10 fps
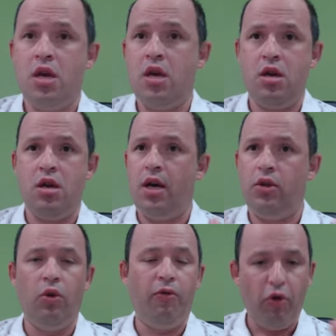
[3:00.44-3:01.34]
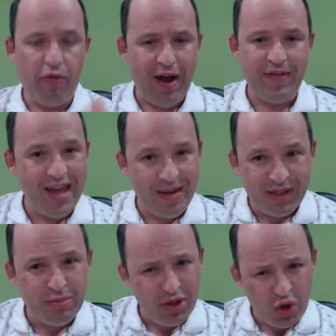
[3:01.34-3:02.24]
4 or 5
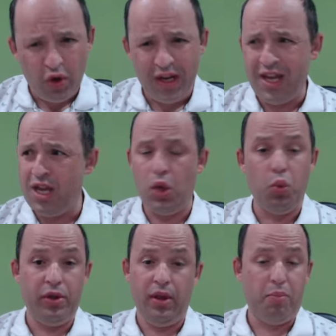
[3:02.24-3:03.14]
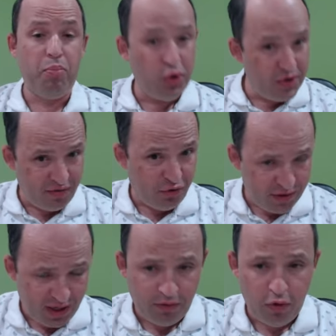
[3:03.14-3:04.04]
games in Benoni with like positive
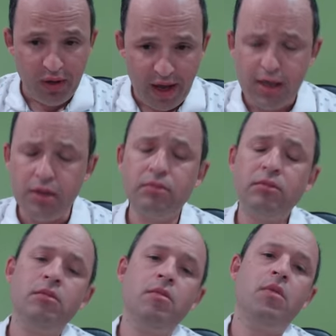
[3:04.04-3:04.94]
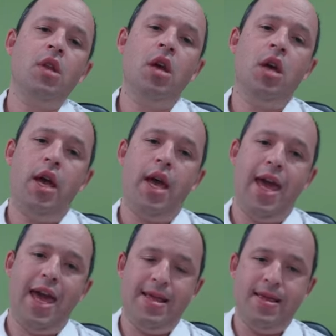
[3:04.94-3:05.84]
result for black.
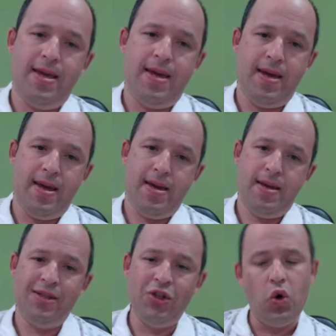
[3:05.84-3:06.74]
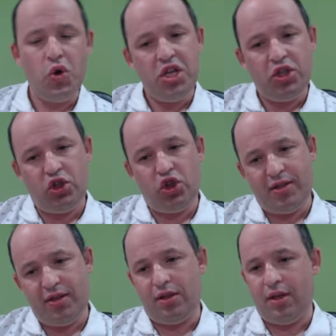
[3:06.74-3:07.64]
And so it's
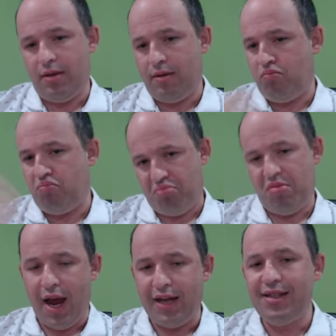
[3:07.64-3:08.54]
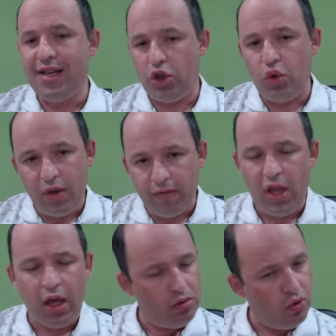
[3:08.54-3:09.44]
just, I decided to give
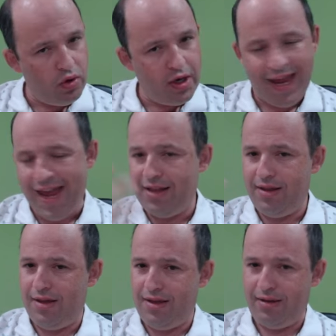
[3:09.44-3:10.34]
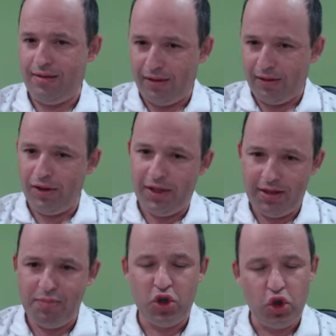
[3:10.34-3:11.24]
another look, and
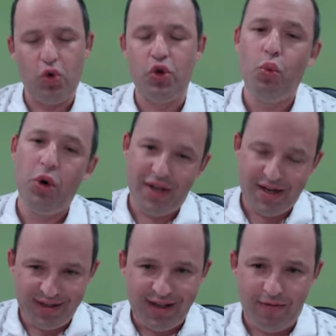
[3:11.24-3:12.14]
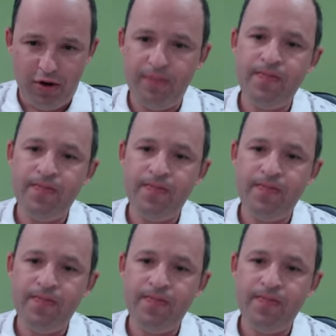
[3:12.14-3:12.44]
let me show you what I discovered.